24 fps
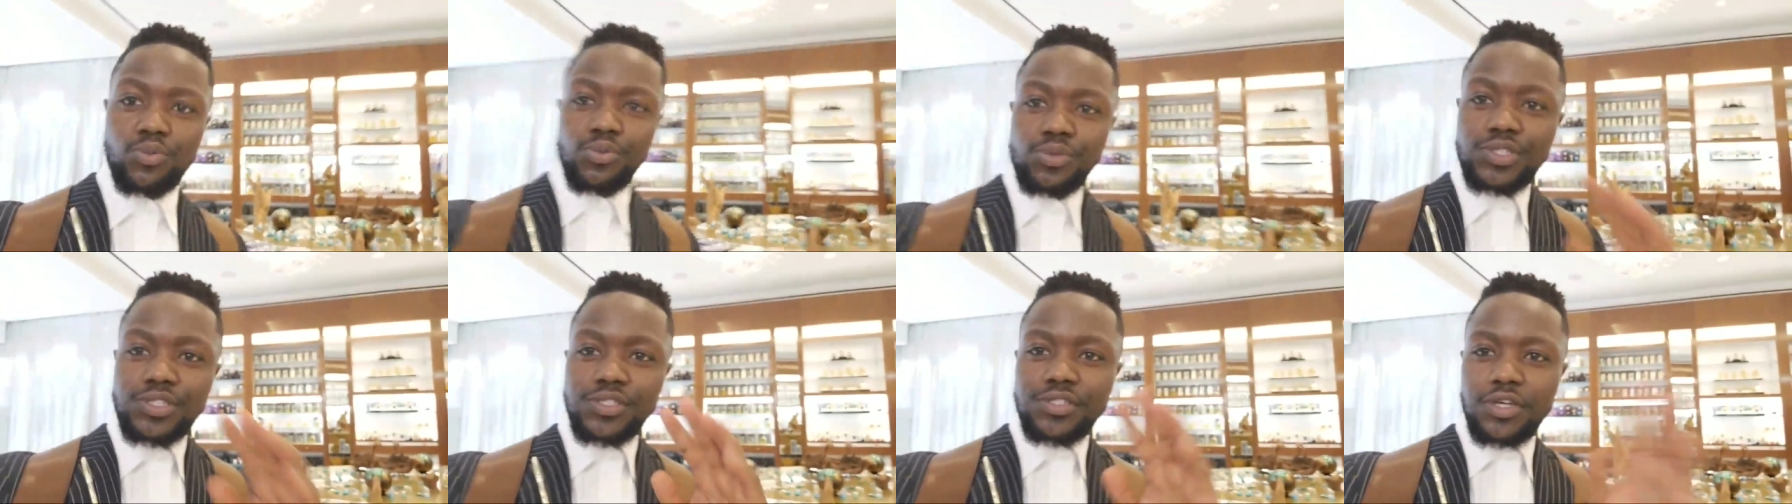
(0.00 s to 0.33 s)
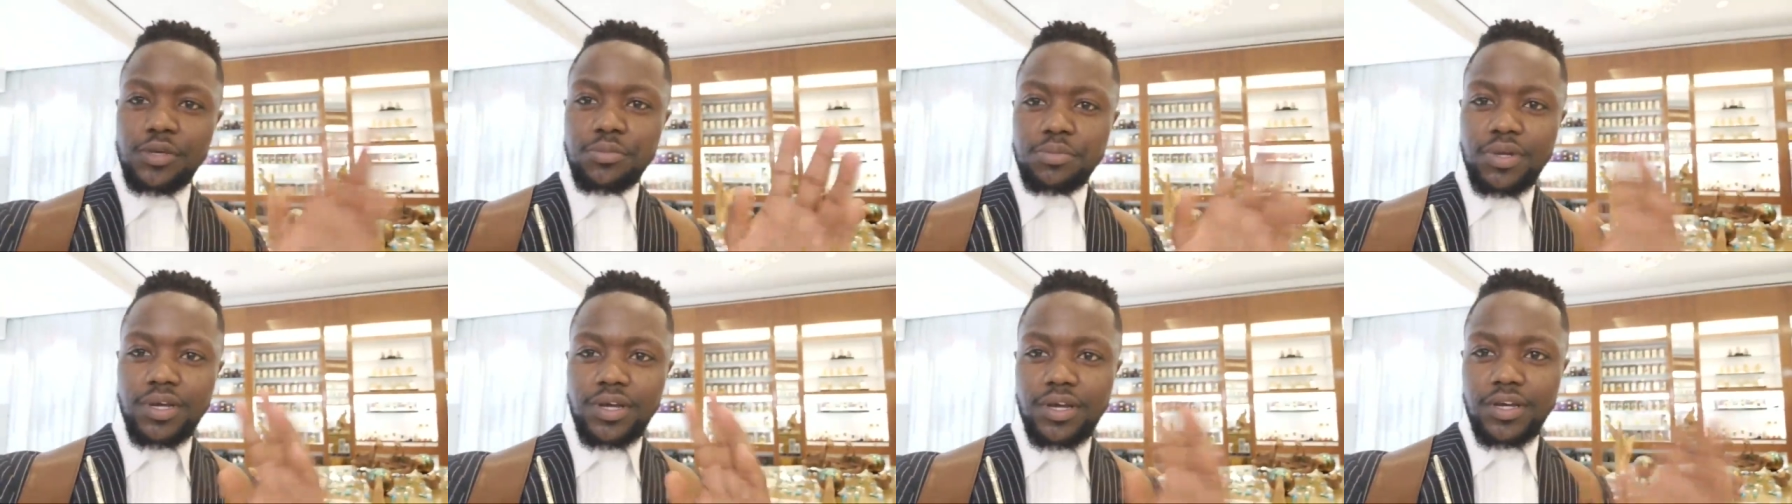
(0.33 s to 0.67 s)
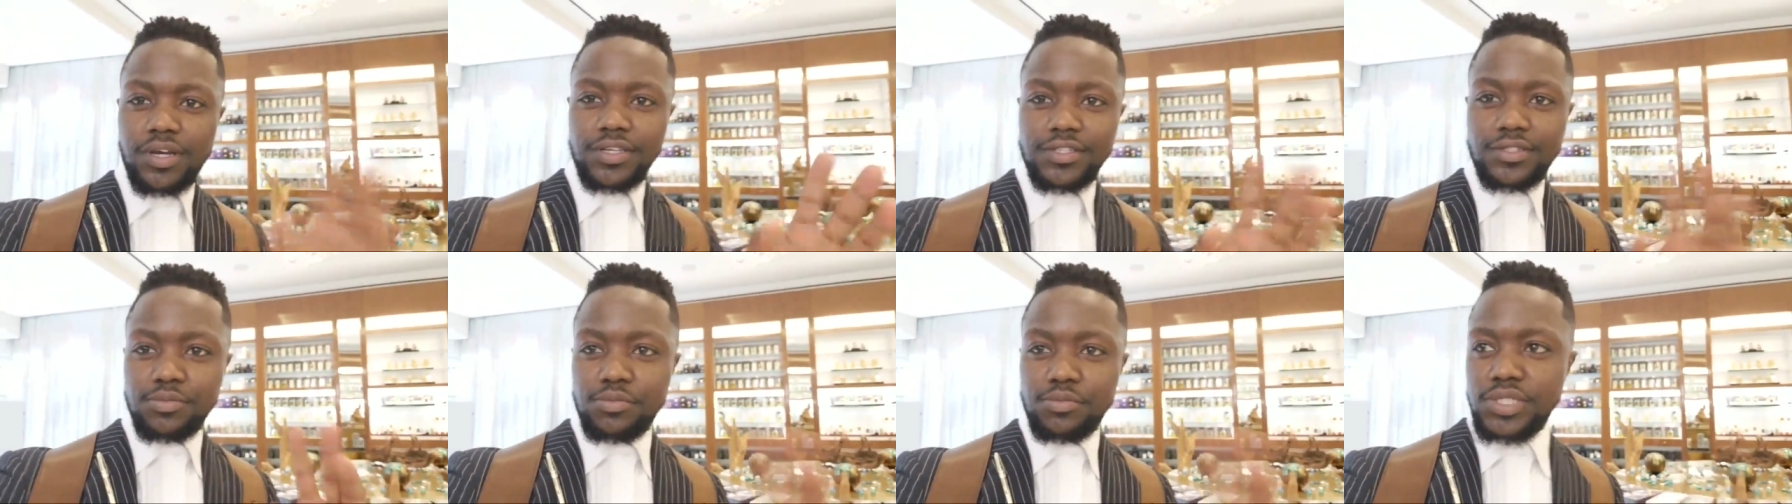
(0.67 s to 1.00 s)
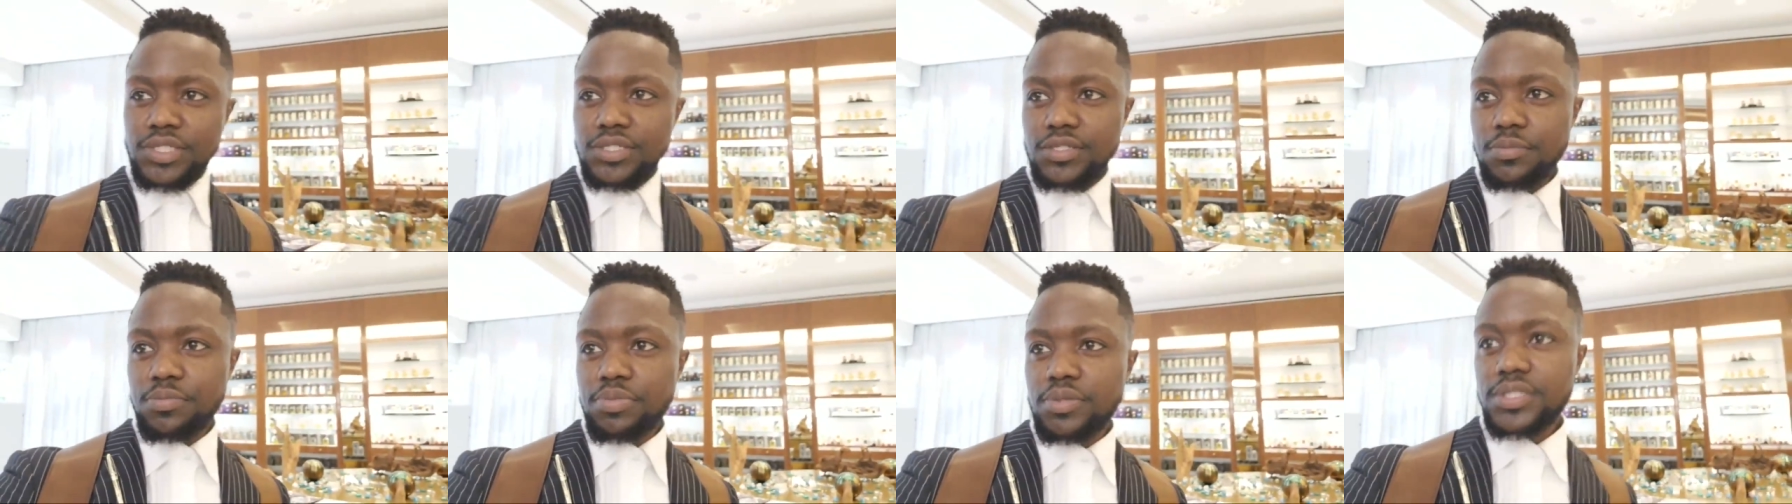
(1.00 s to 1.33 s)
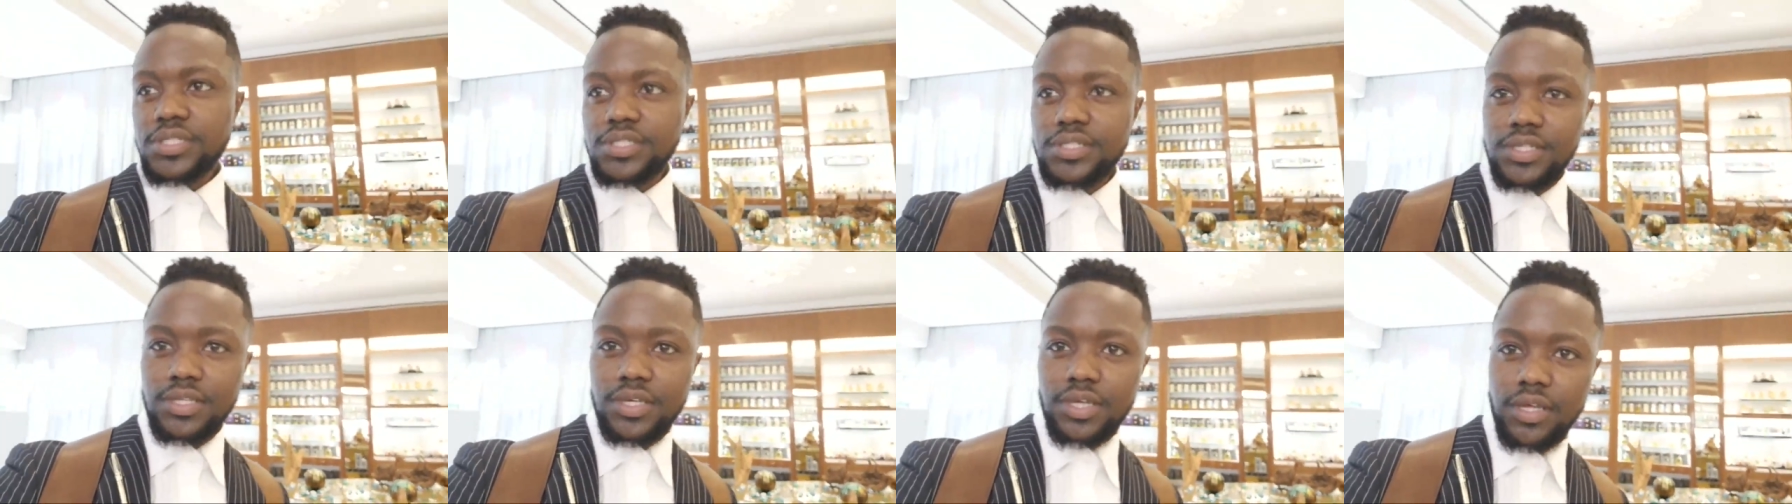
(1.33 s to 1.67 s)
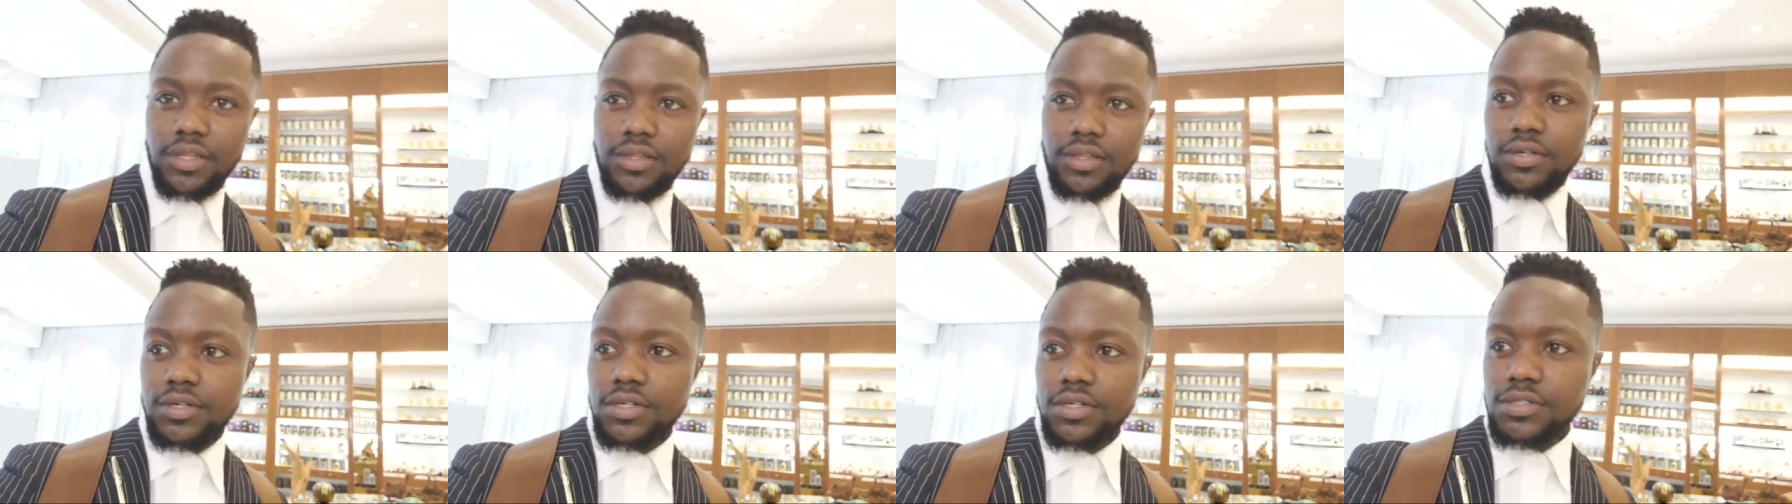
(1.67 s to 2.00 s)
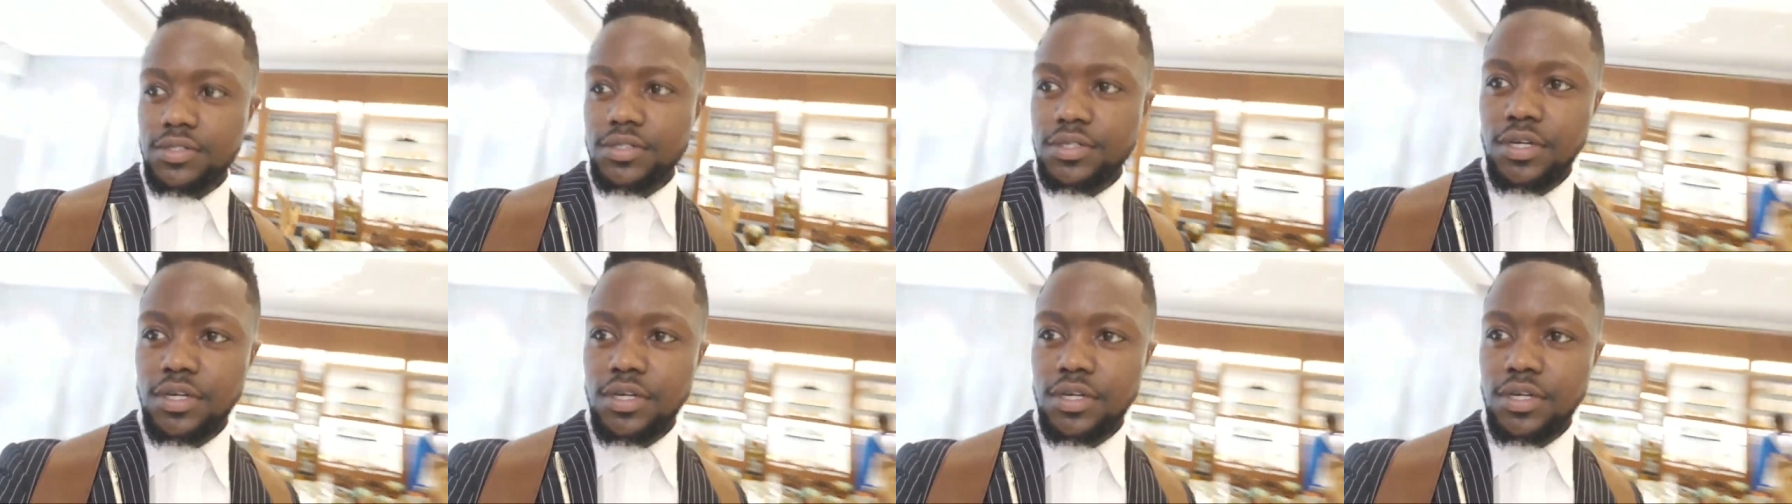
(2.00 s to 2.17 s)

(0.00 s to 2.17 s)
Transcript: What's up guys, Mr. Put Together.